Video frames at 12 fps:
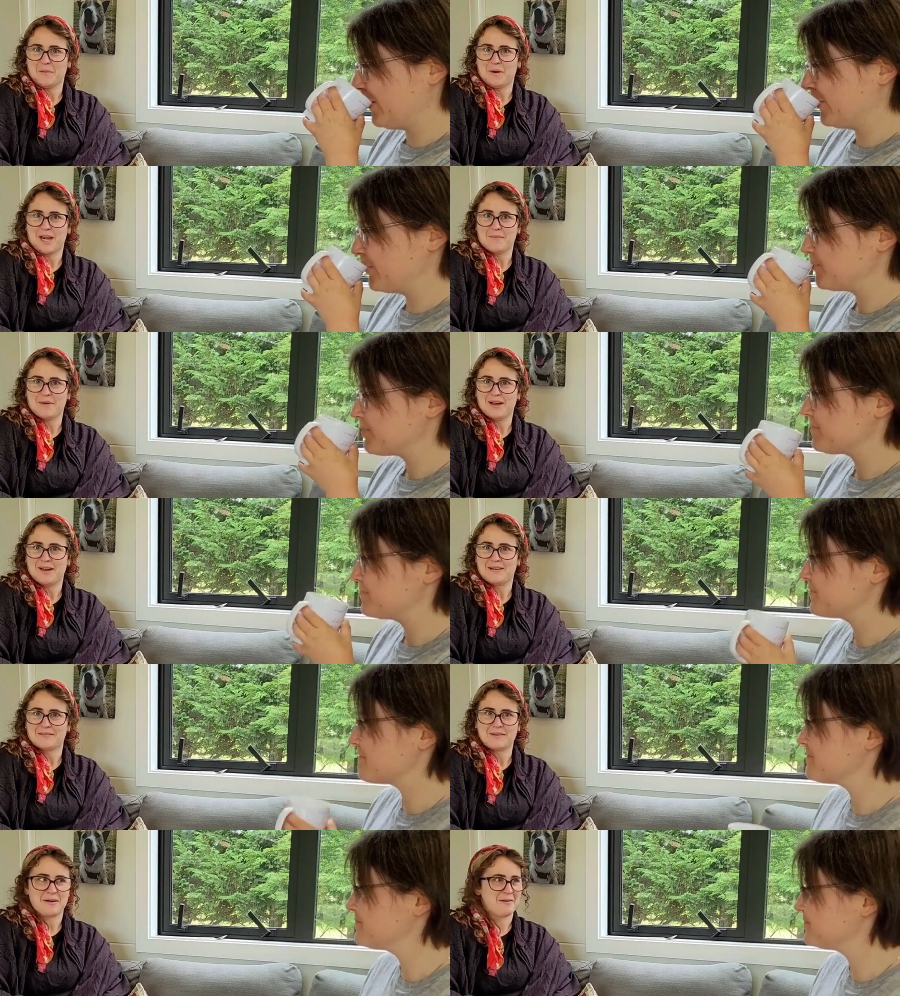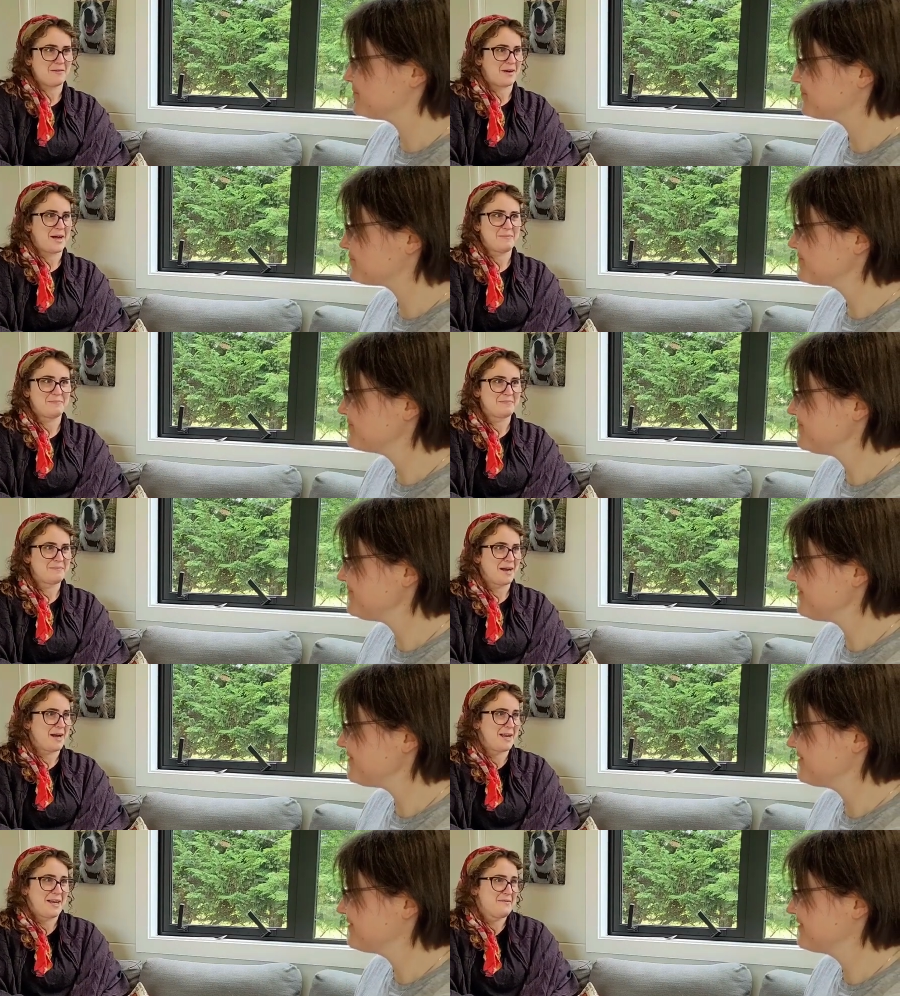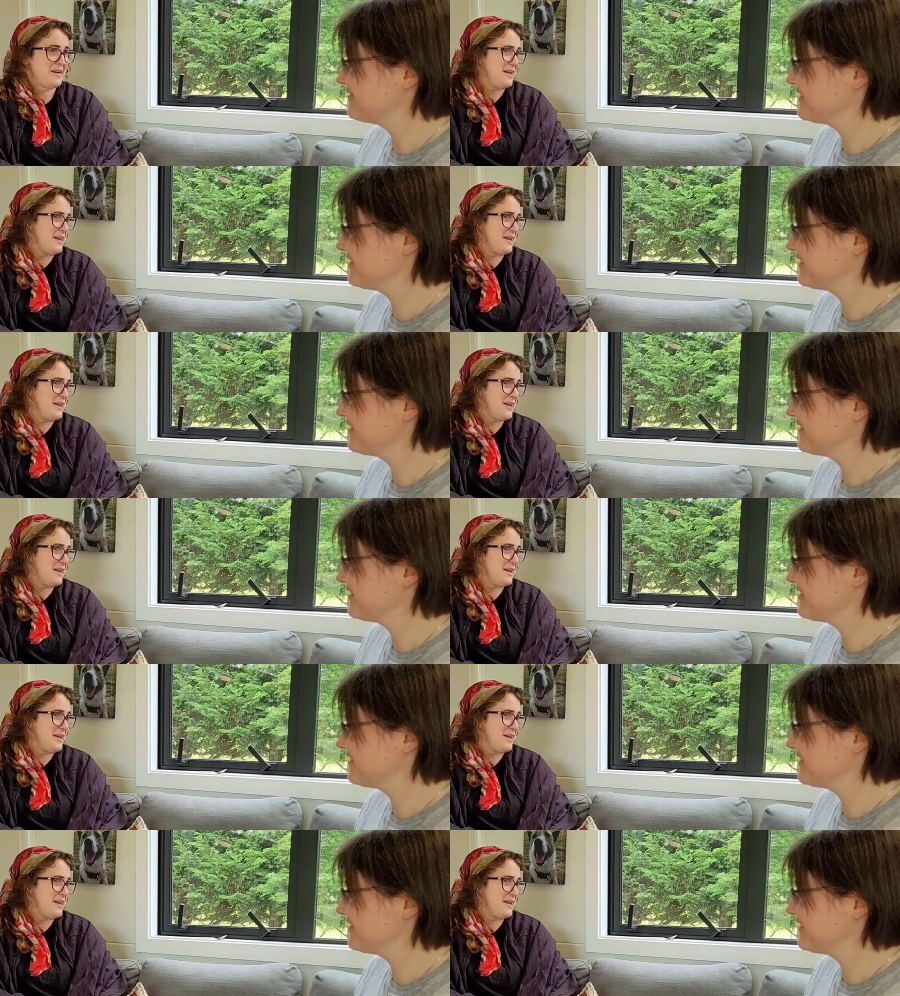Speaker 1: what am I? Oh, I'm I live in